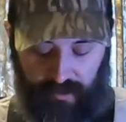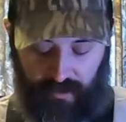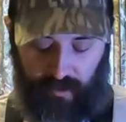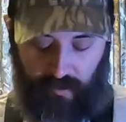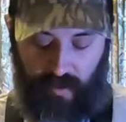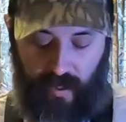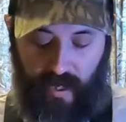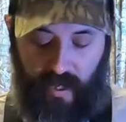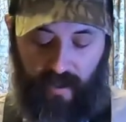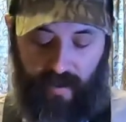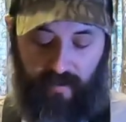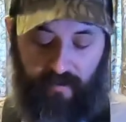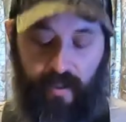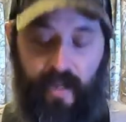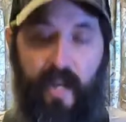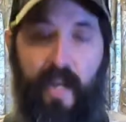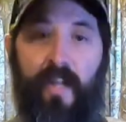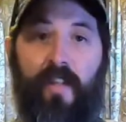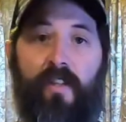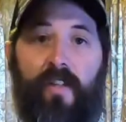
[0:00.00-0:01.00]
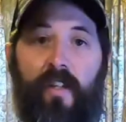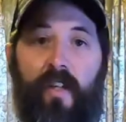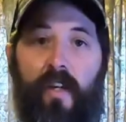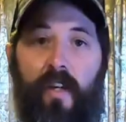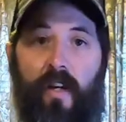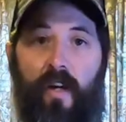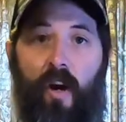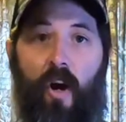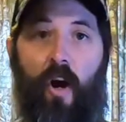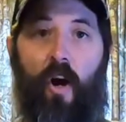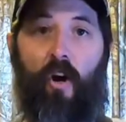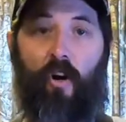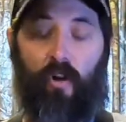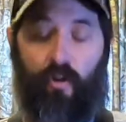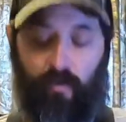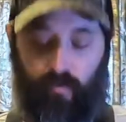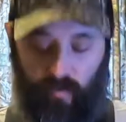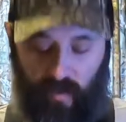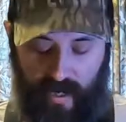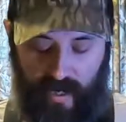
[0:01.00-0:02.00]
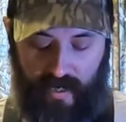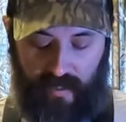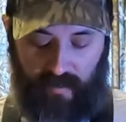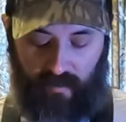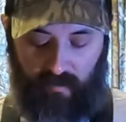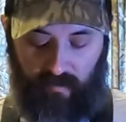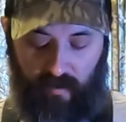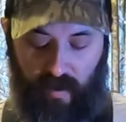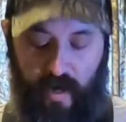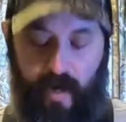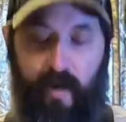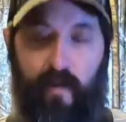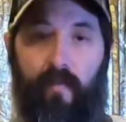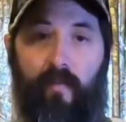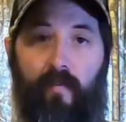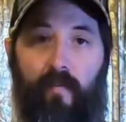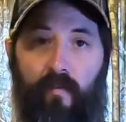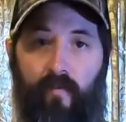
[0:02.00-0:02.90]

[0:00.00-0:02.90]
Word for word: So these are great, great,